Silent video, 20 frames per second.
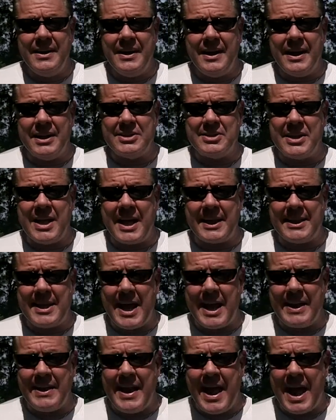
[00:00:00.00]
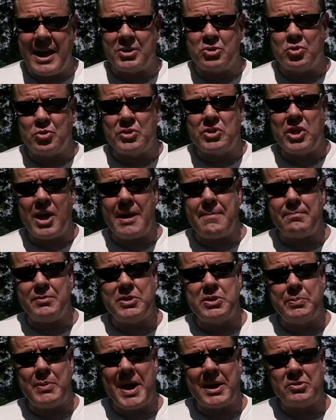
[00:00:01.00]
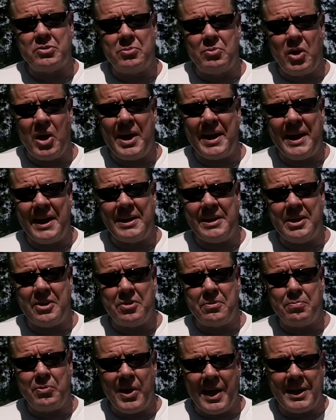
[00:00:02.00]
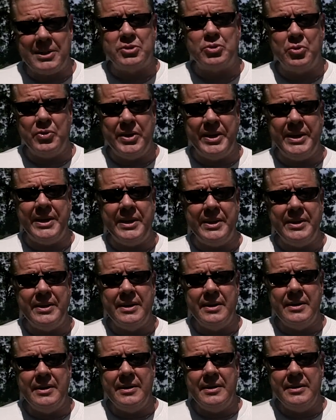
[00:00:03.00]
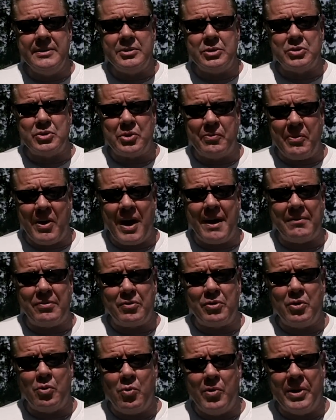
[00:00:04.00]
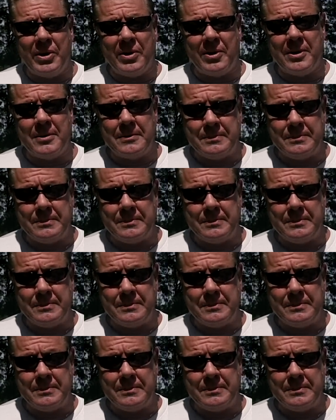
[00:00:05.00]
It's not that natural type of spectrum lighting that your plants will need to survive through the winter.